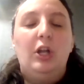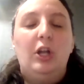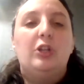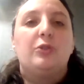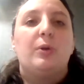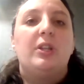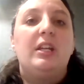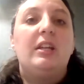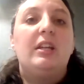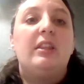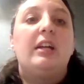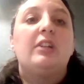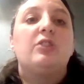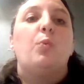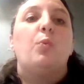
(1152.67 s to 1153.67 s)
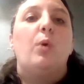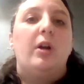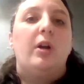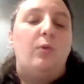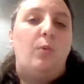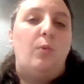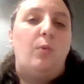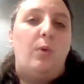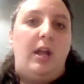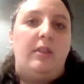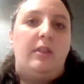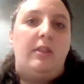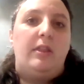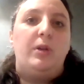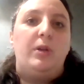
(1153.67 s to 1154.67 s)
So I think that's one way
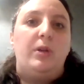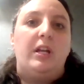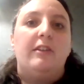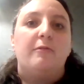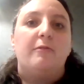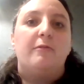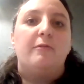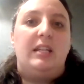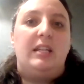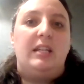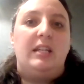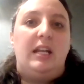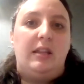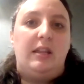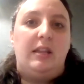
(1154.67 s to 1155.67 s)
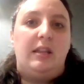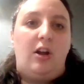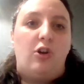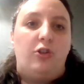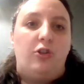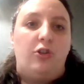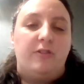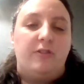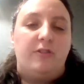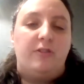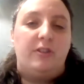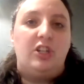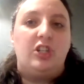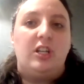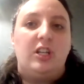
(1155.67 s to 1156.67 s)
that we kind of maintain that culture of
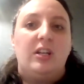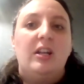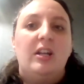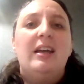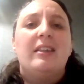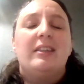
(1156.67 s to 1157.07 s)
innovation.